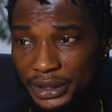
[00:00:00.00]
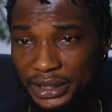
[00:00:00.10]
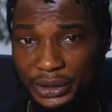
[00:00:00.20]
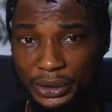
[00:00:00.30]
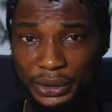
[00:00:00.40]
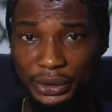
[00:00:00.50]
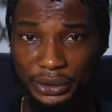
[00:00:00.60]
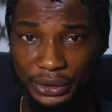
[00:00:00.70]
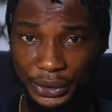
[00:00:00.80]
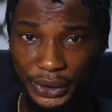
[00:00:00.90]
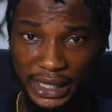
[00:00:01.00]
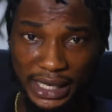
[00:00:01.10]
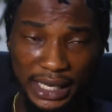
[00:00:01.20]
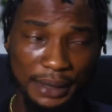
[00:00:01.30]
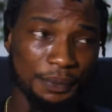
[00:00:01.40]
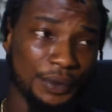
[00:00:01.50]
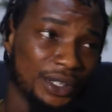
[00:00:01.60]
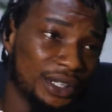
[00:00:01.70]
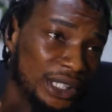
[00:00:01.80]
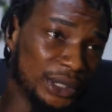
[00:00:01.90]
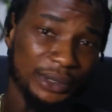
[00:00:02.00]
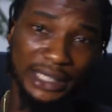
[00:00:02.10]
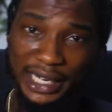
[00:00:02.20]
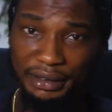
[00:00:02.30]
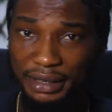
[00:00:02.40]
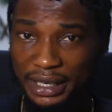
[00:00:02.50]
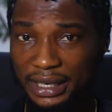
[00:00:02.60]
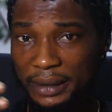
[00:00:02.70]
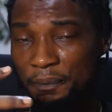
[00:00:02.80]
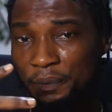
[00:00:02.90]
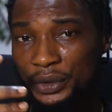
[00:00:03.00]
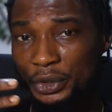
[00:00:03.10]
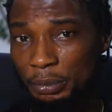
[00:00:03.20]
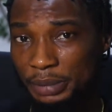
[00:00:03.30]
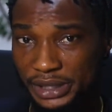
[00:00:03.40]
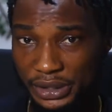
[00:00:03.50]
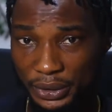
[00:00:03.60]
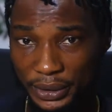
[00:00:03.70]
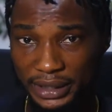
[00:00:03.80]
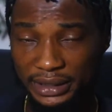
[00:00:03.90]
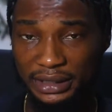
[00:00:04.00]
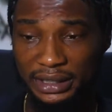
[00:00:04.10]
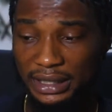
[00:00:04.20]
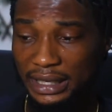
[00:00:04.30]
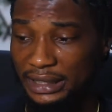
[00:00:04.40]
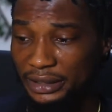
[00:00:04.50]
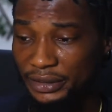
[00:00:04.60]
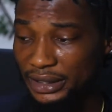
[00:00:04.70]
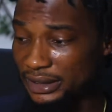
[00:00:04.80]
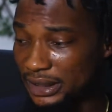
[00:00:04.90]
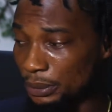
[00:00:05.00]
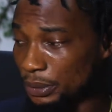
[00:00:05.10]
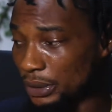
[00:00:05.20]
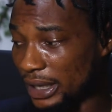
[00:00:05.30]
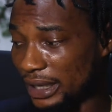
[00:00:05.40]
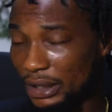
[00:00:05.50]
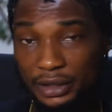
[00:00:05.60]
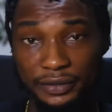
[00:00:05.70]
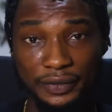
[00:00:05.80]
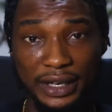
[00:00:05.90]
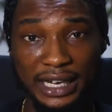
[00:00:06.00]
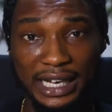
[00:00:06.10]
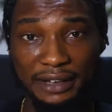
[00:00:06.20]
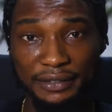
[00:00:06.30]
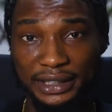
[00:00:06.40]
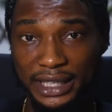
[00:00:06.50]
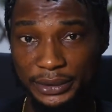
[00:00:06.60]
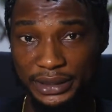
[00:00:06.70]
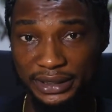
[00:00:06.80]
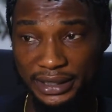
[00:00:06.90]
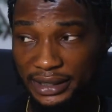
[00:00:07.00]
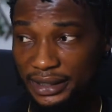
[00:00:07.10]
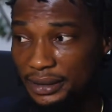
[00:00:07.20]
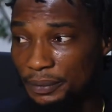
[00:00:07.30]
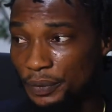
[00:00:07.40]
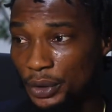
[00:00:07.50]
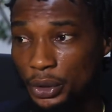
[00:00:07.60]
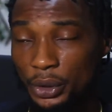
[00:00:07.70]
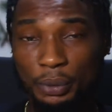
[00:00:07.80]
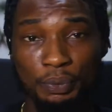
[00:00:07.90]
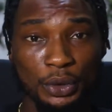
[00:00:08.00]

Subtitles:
your dollar, your naira, your Bitcoin. I give you an example, like if I have 1,000 naira or